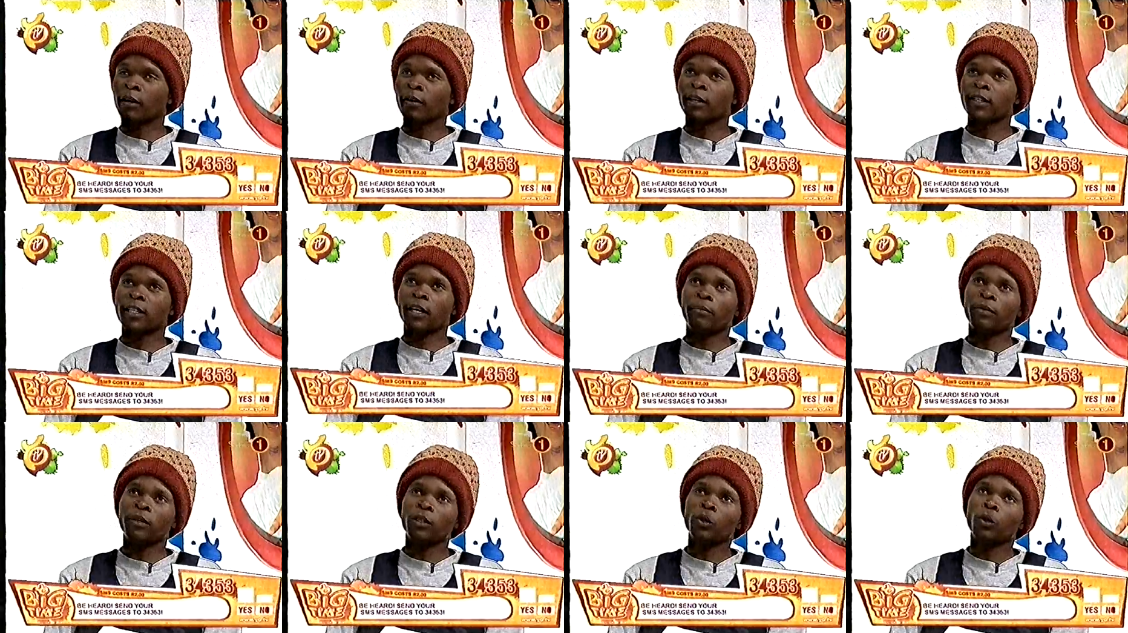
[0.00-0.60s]
because I've
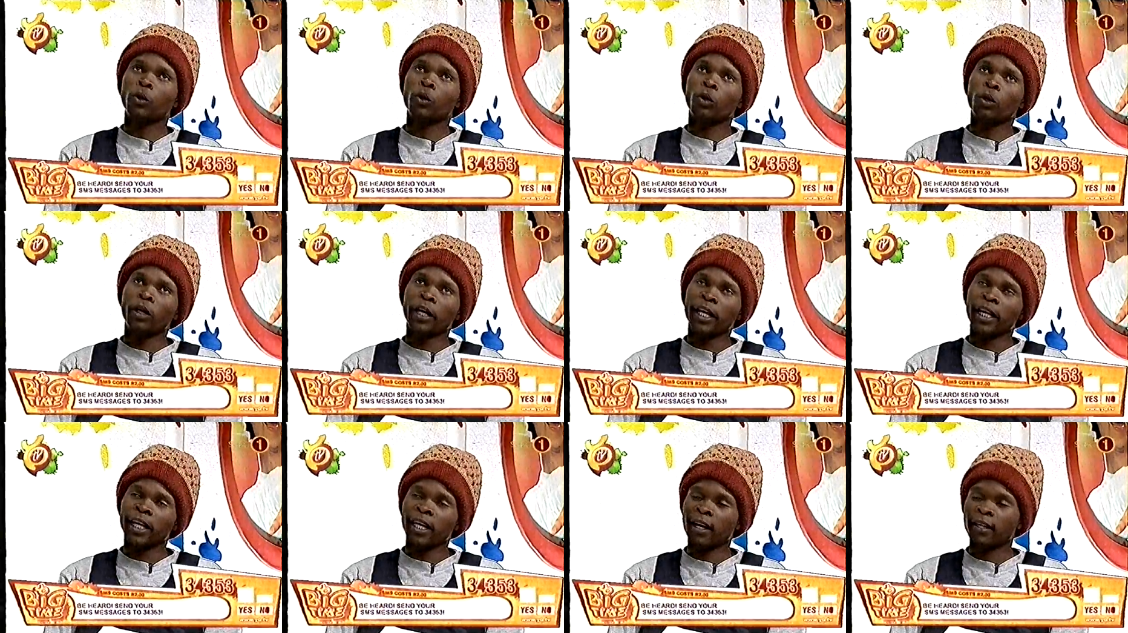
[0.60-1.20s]
been to rural
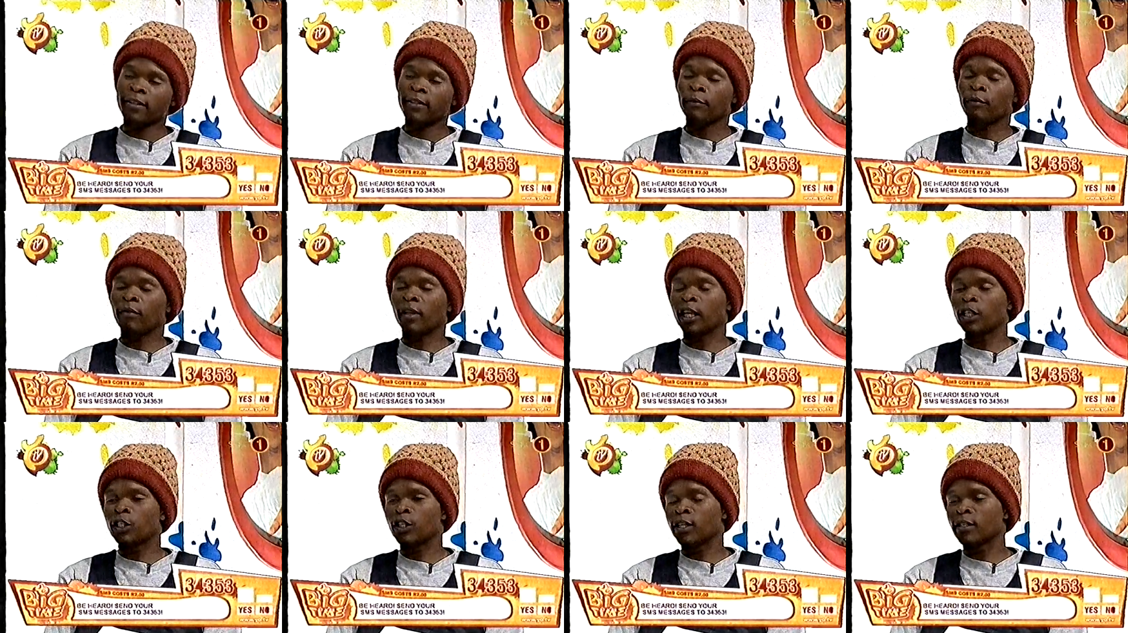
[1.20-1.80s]
areas,
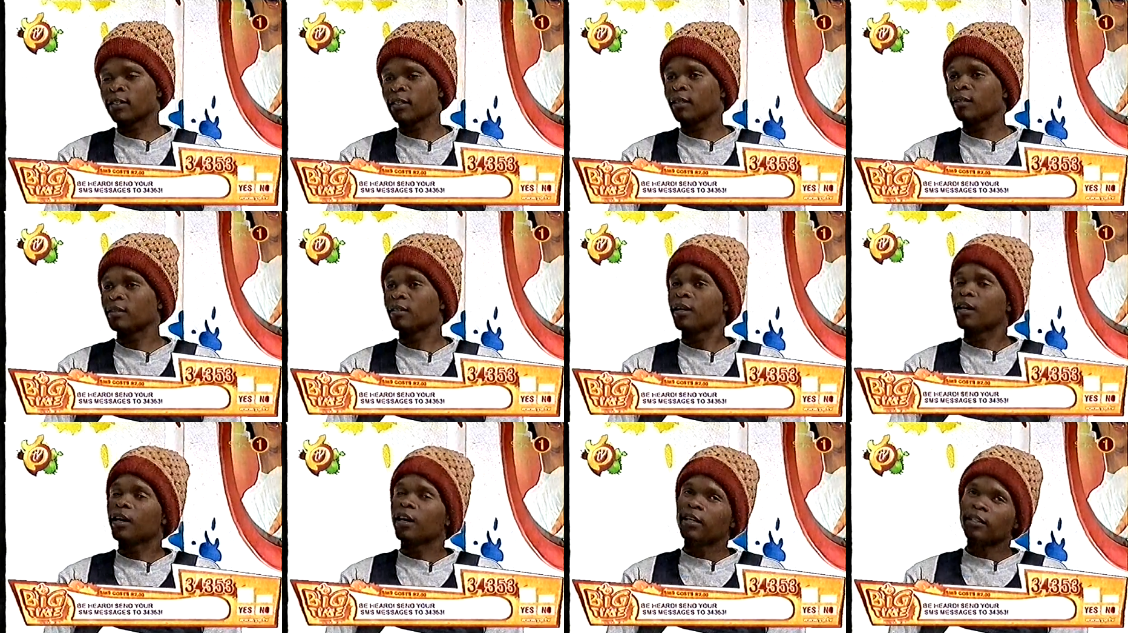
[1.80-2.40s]
villages and
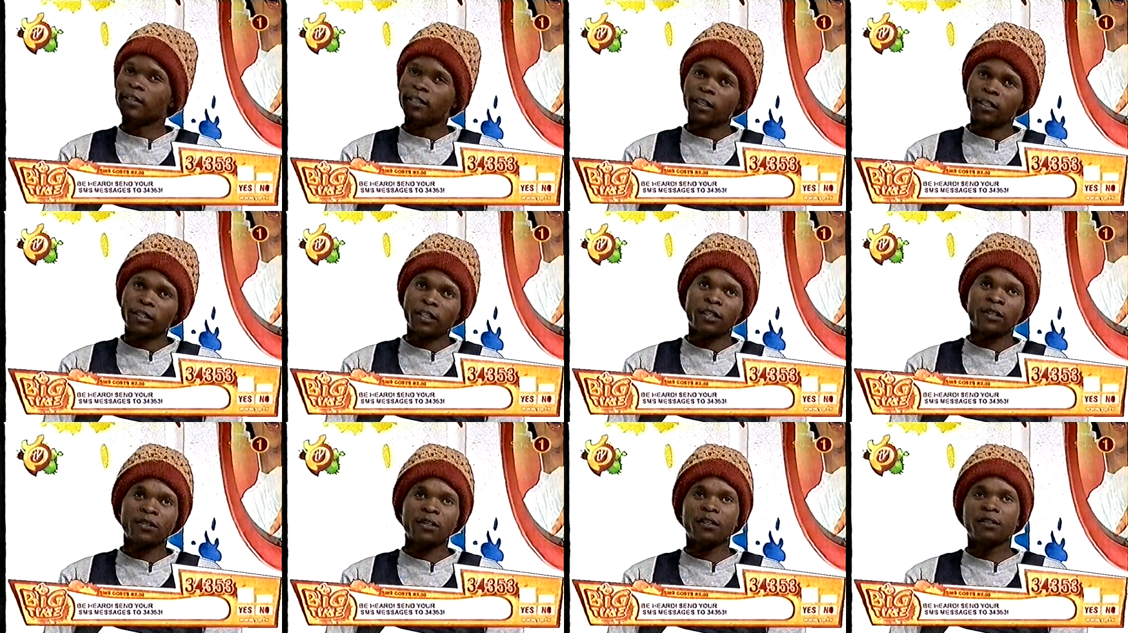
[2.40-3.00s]

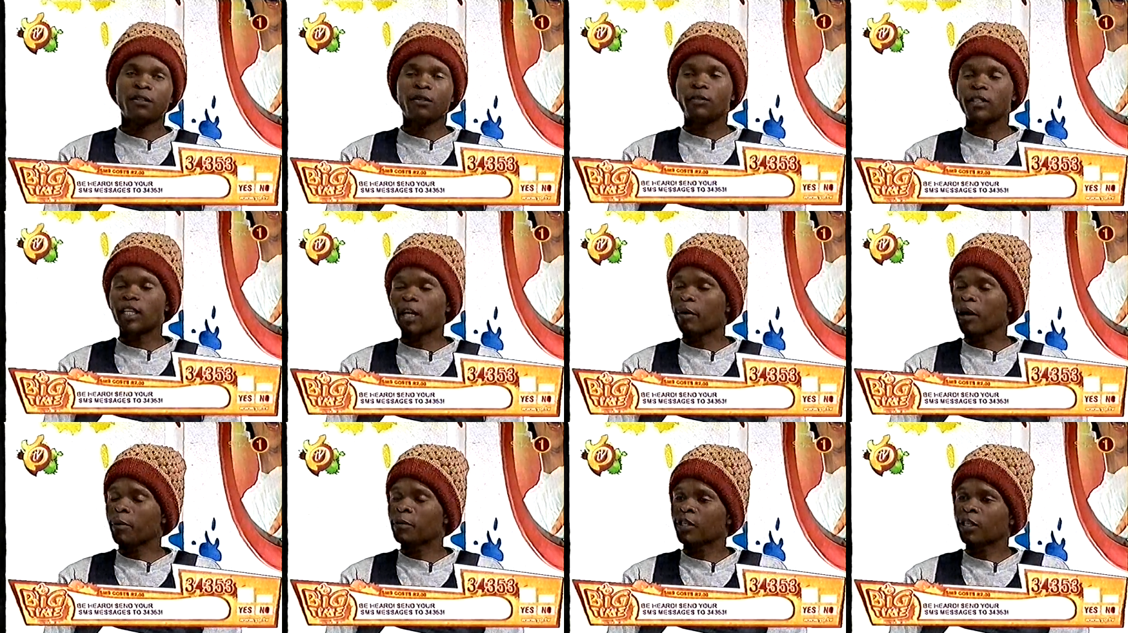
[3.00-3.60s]
cities and
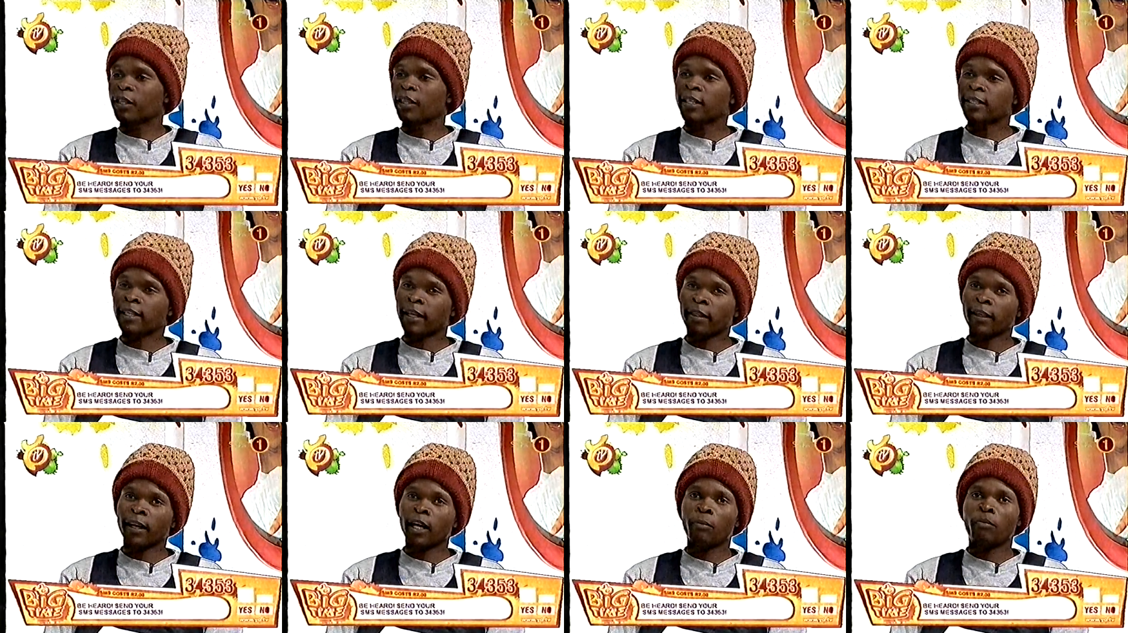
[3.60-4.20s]
suburbs and things like
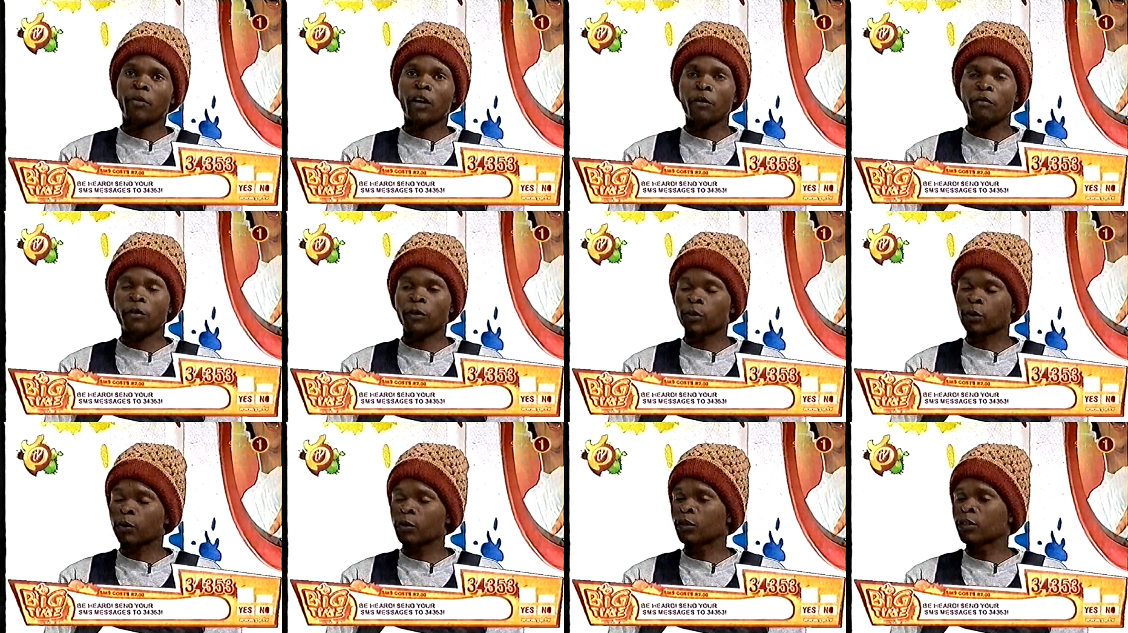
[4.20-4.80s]
that, private
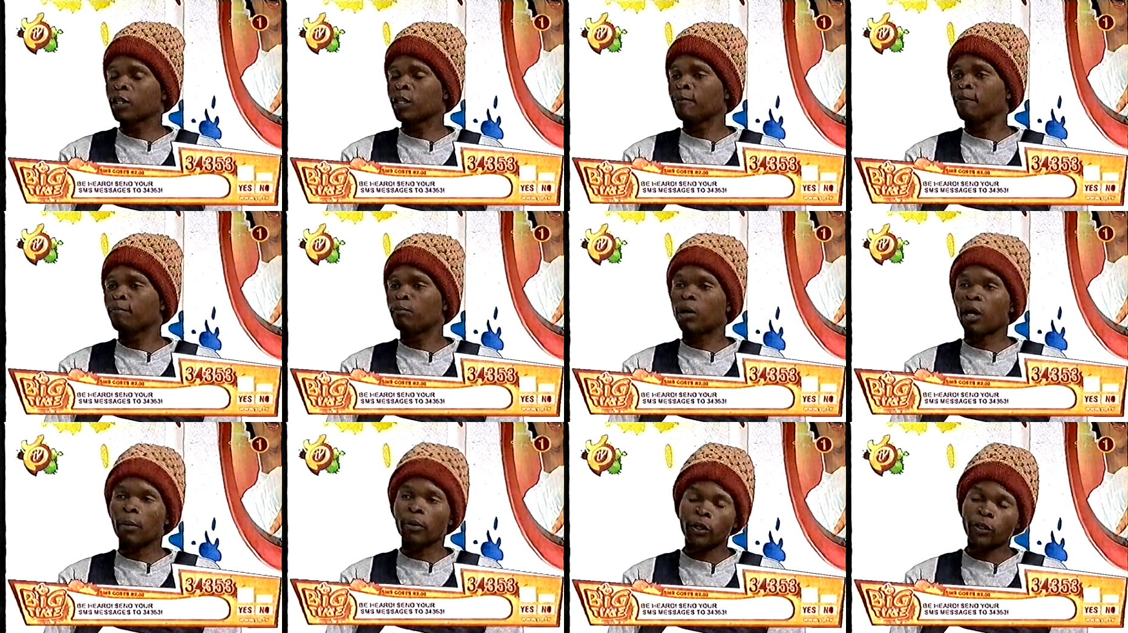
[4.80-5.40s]
schools and
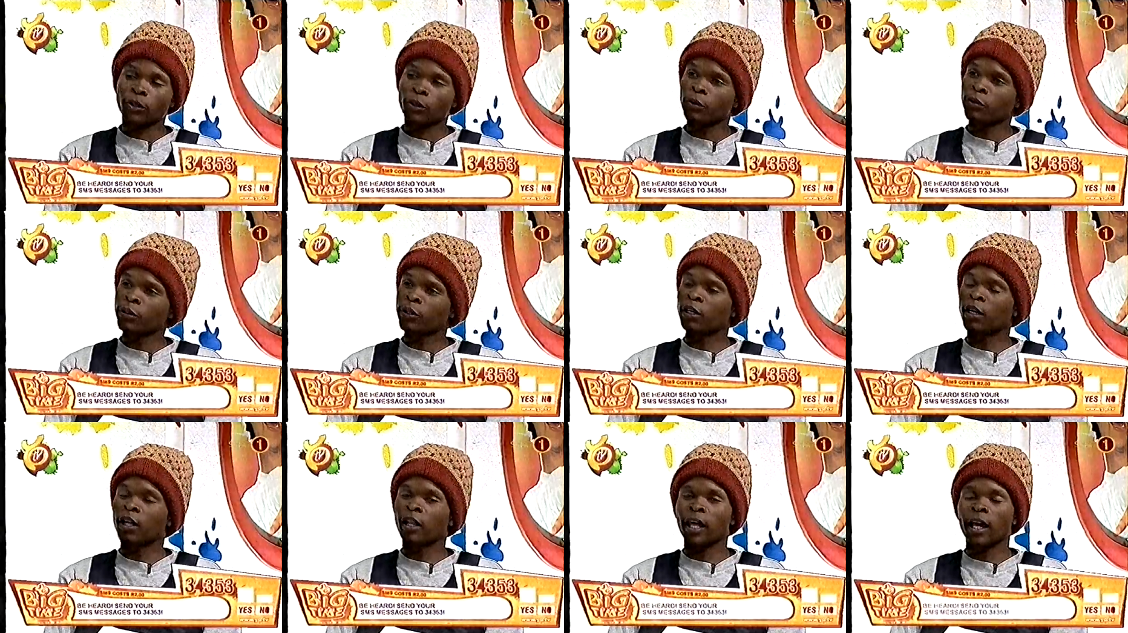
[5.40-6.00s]
public schools and
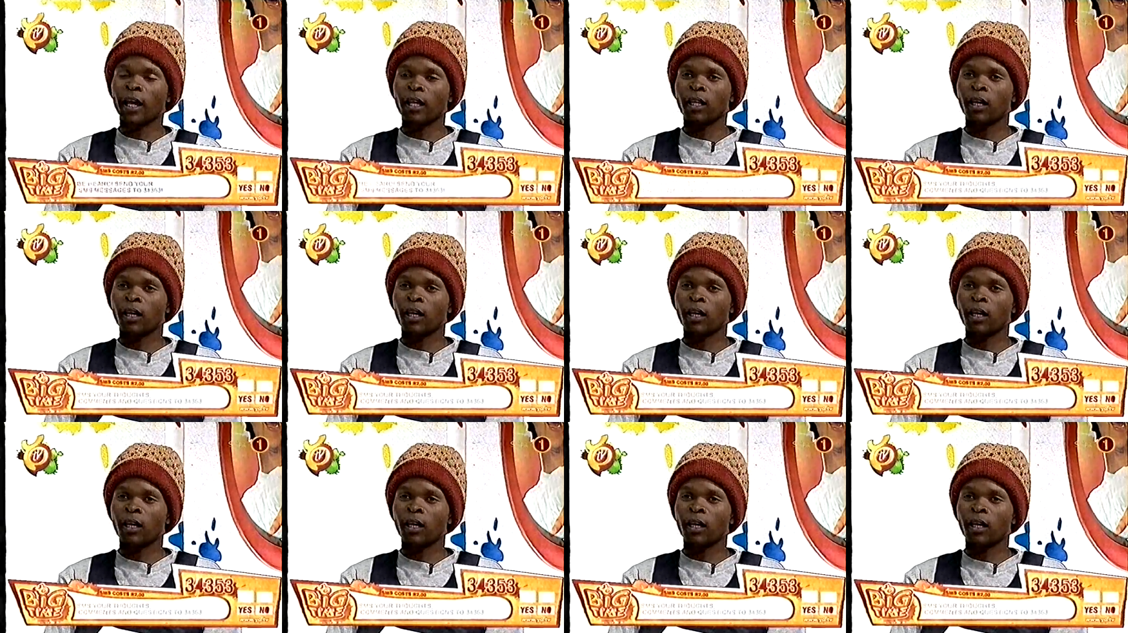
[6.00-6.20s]
all that.